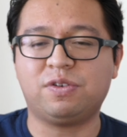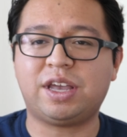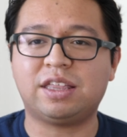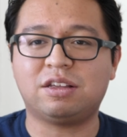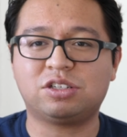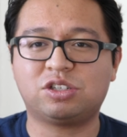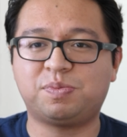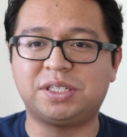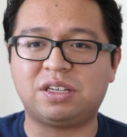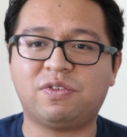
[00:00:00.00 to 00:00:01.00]
Okay, and there's
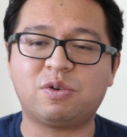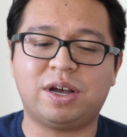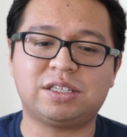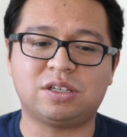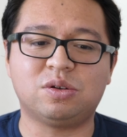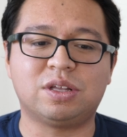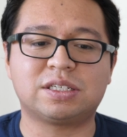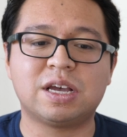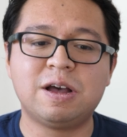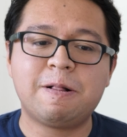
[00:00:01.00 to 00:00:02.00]
specific ways to do this.